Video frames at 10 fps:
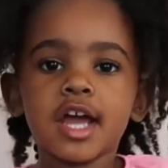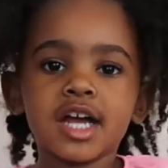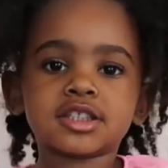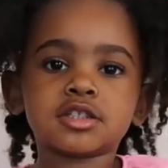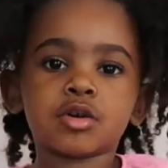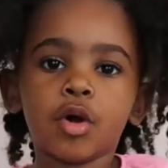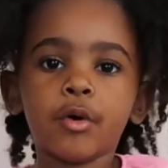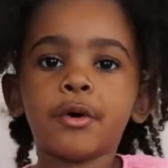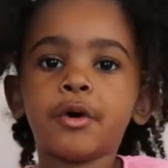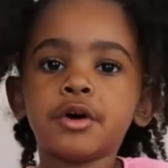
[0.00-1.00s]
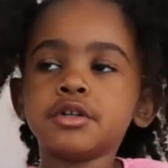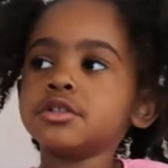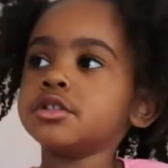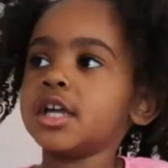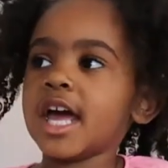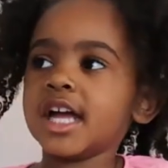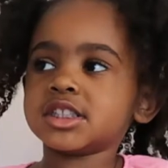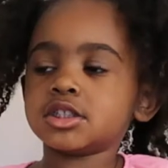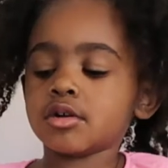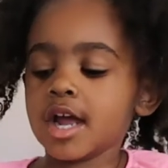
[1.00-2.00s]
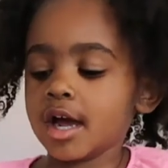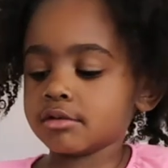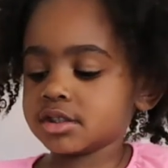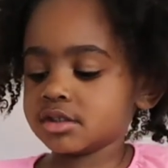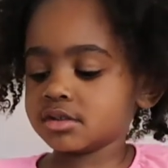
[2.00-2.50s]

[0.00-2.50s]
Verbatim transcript: at your on at your house.